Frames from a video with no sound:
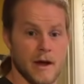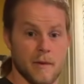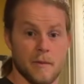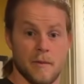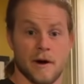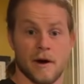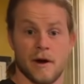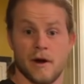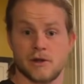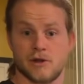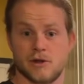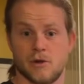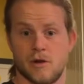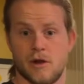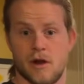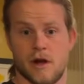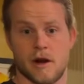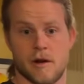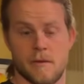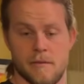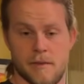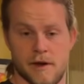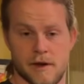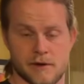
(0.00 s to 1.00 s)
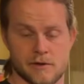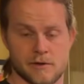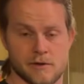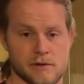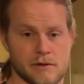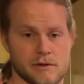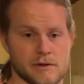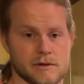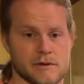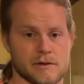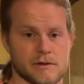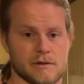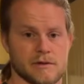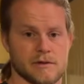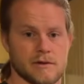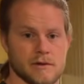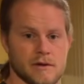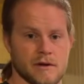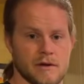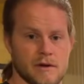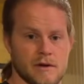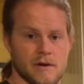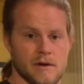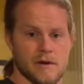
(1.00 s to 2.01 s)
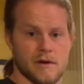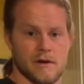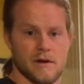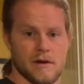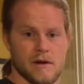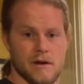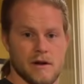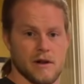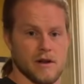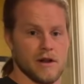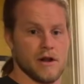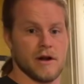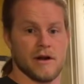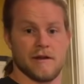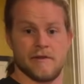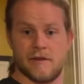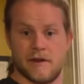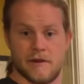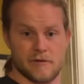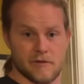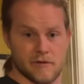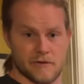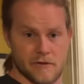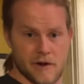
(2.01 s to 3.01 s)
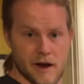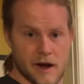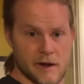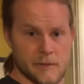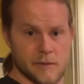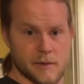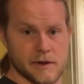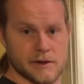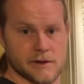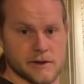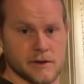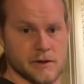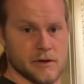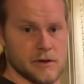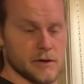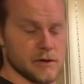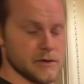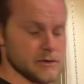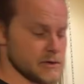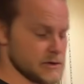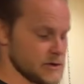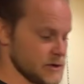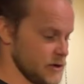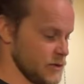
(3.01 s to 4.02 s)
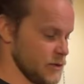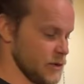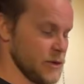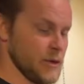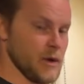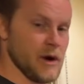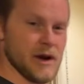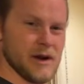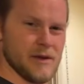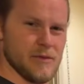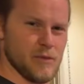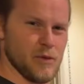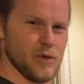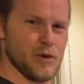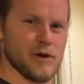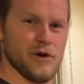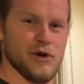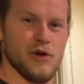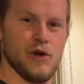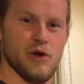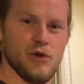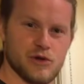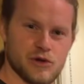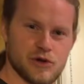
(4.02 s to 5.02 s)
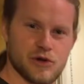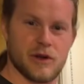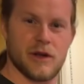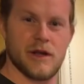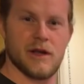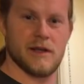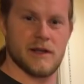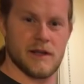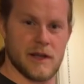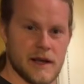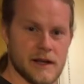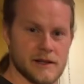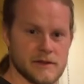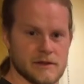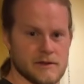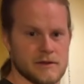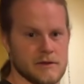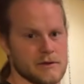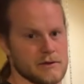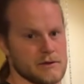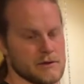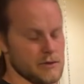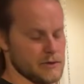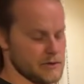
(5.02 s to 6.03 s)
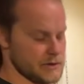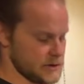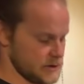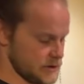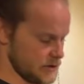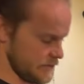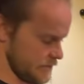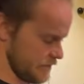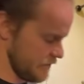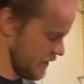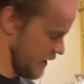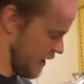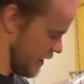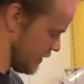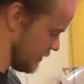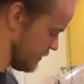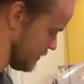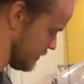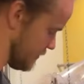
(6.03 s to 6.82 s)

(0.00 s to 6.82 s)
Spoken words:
But also a lot of minerals, a lot of different vitamins in those. So we want more nutrient-dense sources of fat.